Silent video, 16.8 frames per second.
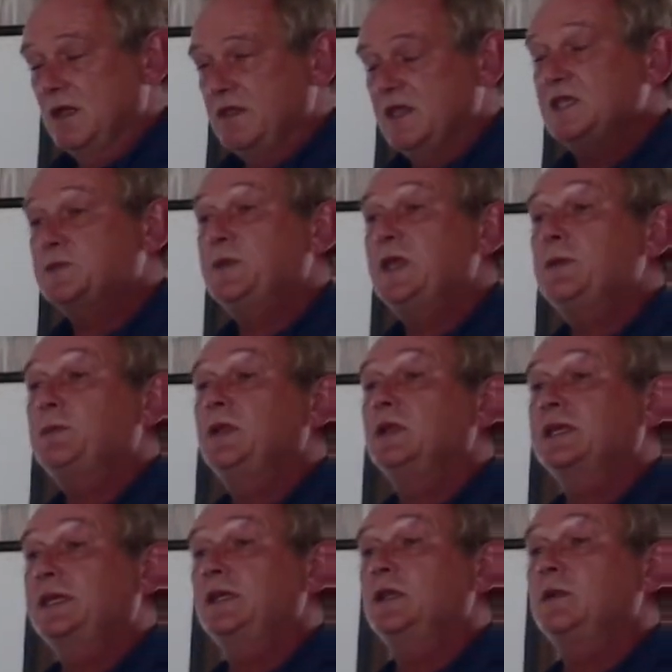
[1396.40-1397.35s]
These
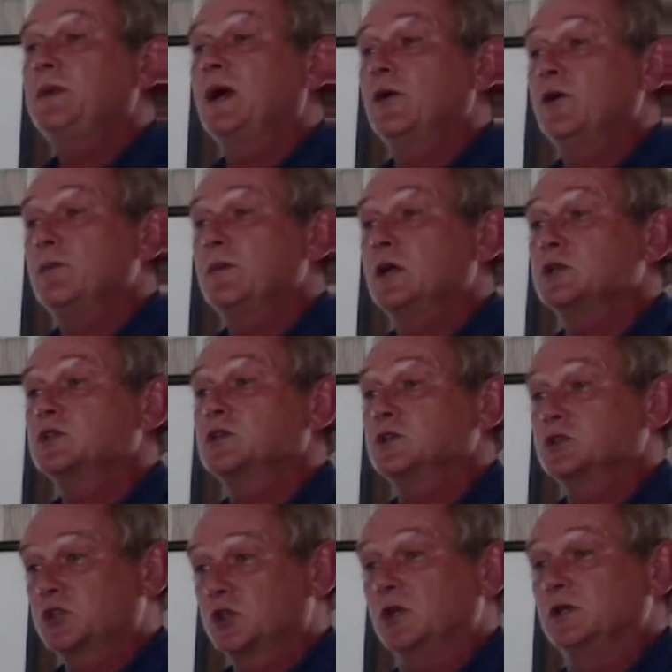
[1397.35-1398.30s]
people kill by remote
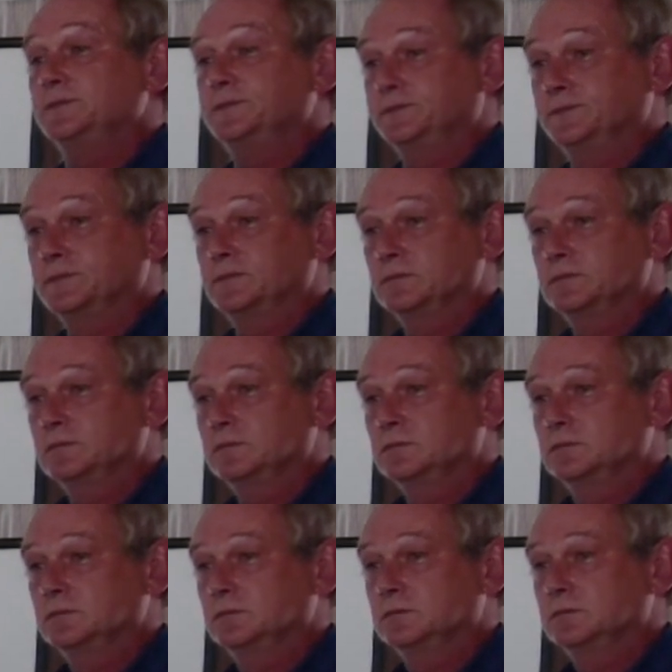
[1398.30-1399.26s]
control.
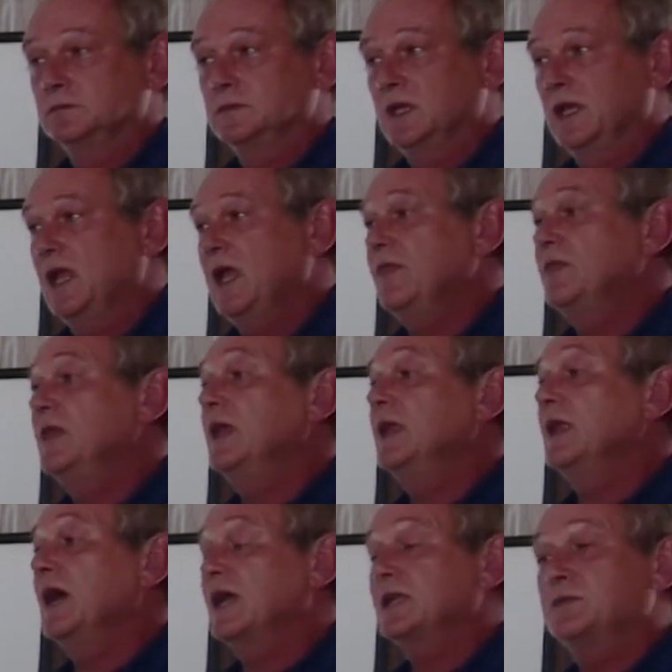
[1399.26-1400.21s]
And their
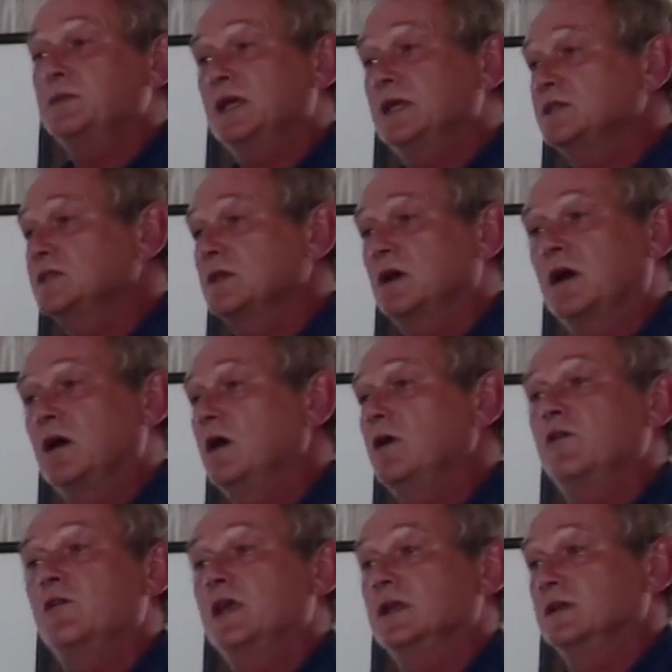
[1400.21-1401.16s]
nightmares are
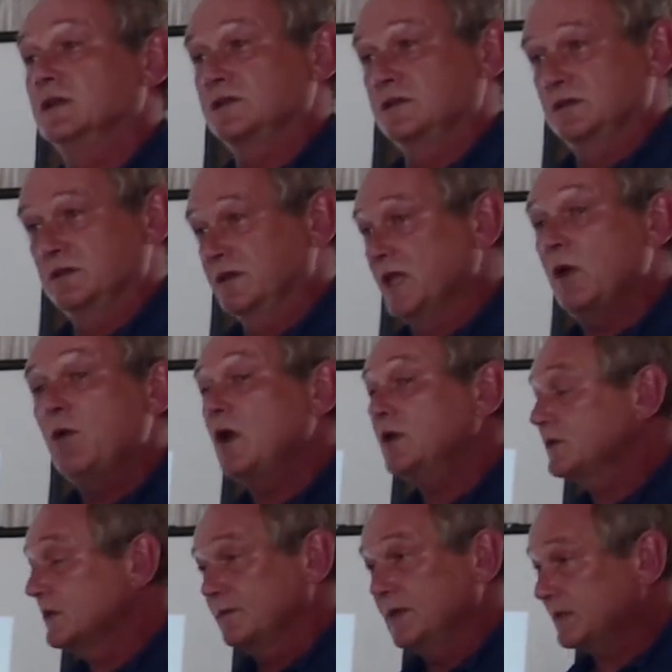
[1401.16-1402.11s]
horrendous. They
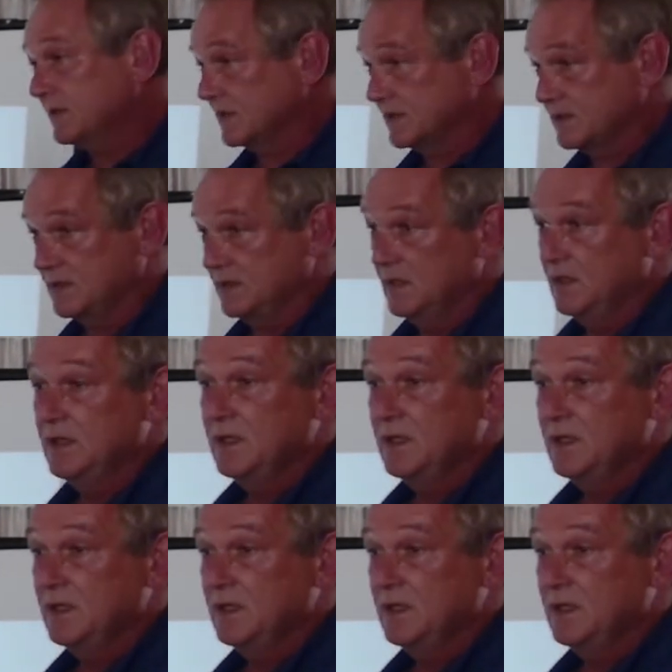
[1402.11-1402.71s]
won't admit this,